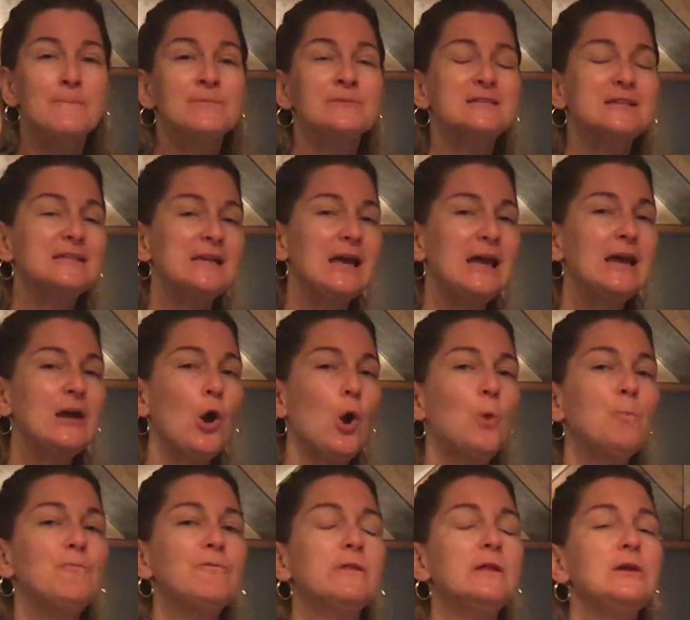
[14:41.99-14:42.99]
Today,
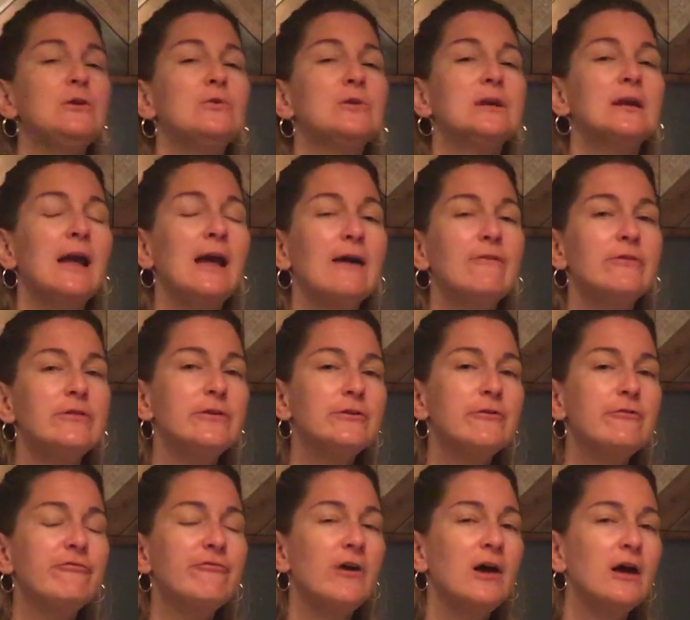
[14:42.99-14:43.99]
hopefully you can have a
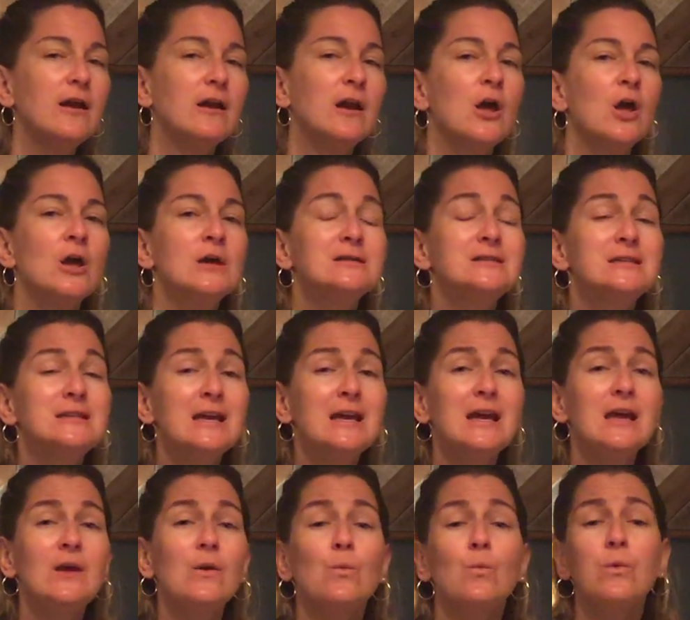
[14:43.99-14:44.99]
little fun.
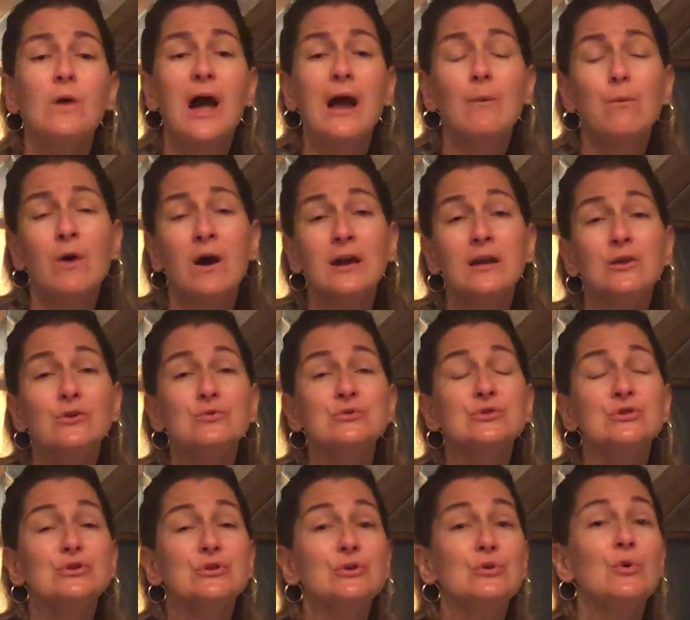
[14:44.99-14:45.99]
Today, I want you
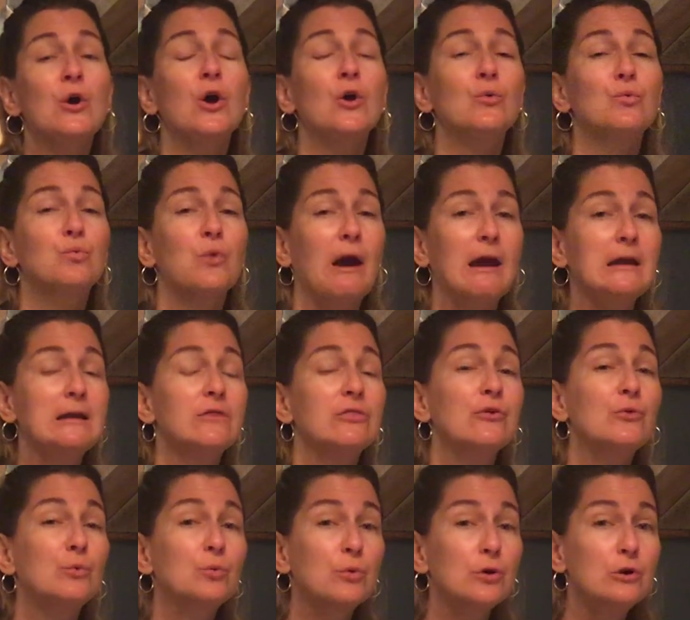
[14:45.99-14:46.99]
to write
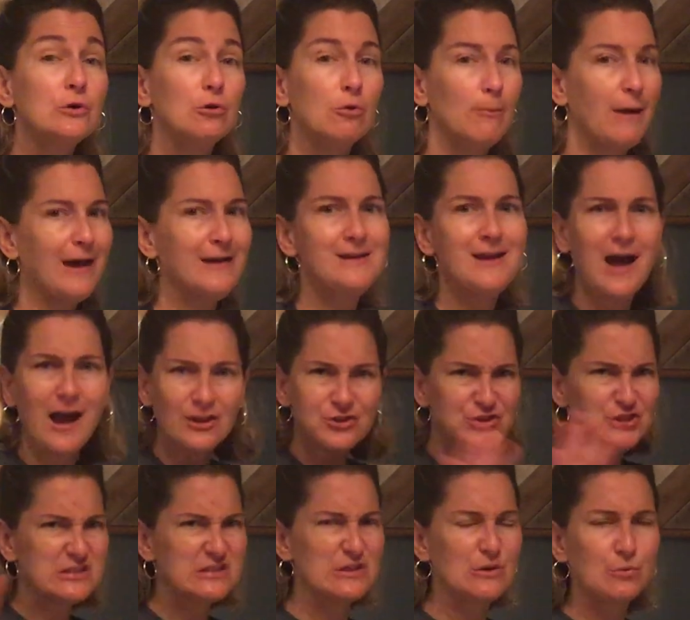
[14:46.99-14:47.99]
the room, and not
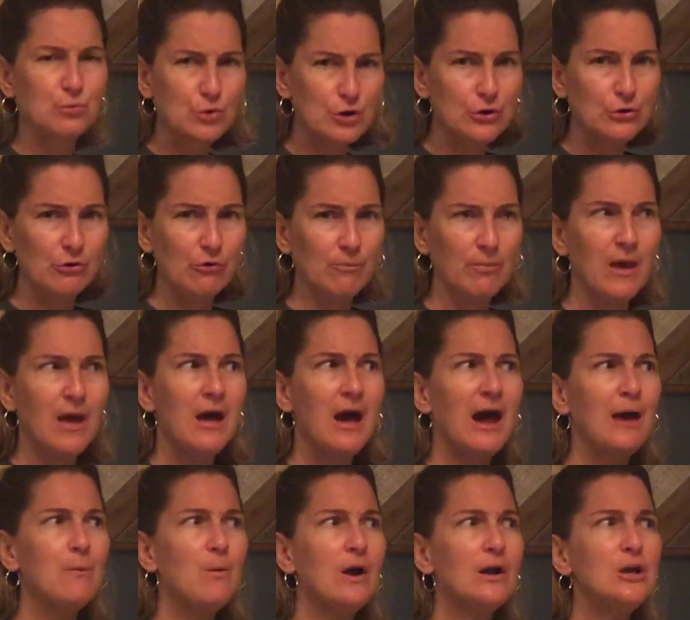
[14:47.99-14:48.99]
just the room.
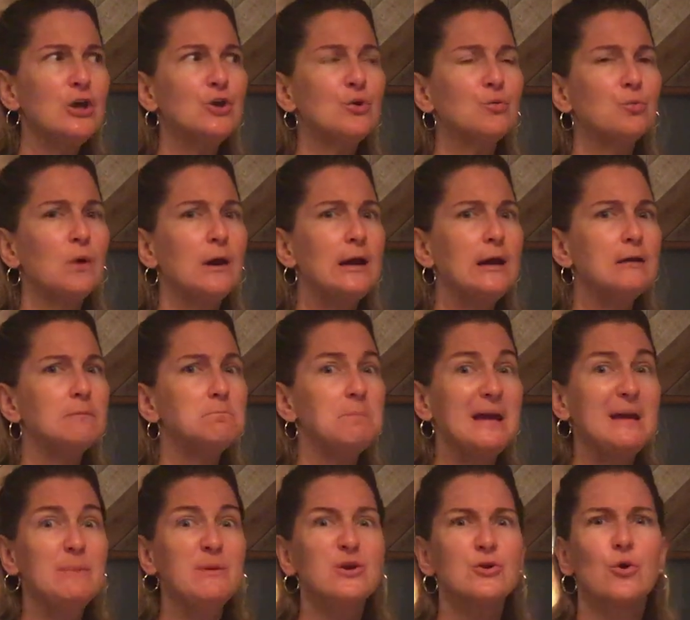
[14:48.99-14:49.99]
I want you to write
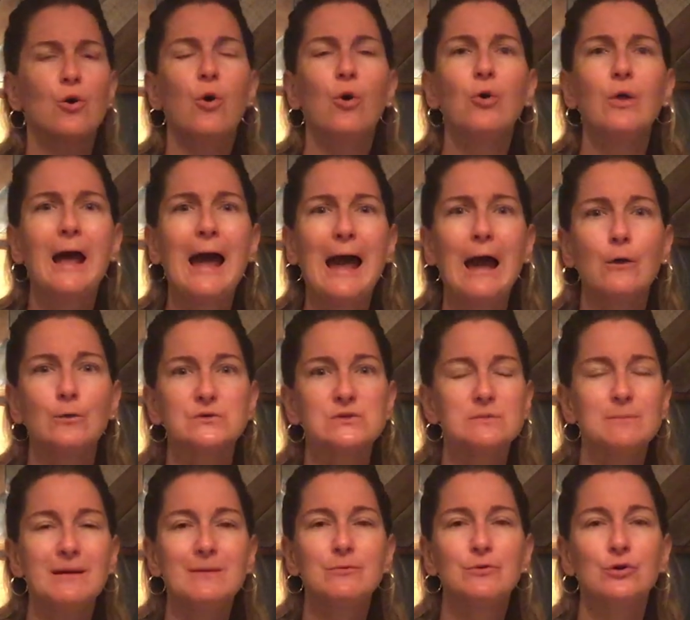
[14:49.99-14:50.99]
maybe your whole house,
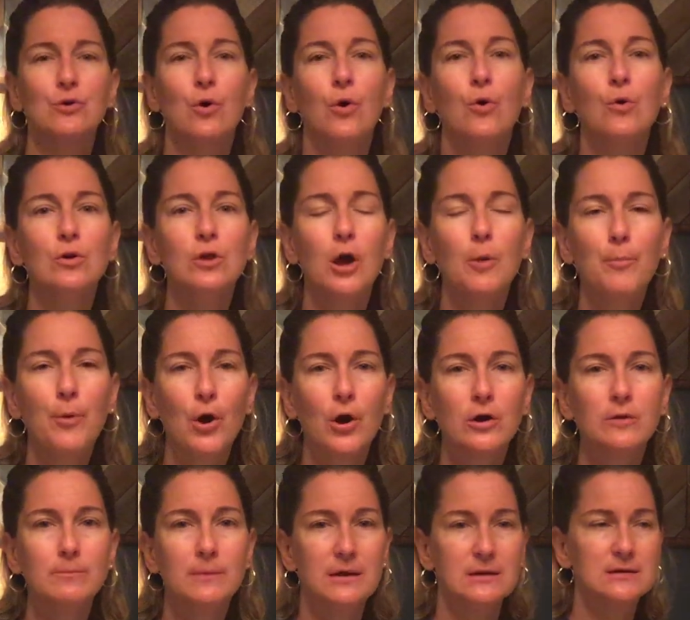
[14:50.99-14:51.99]
maybe your whole
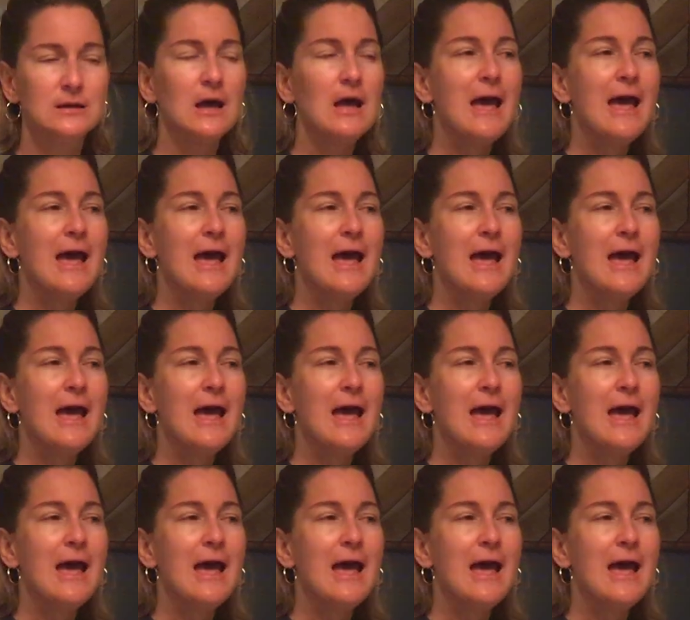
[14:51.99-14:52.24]
apartment.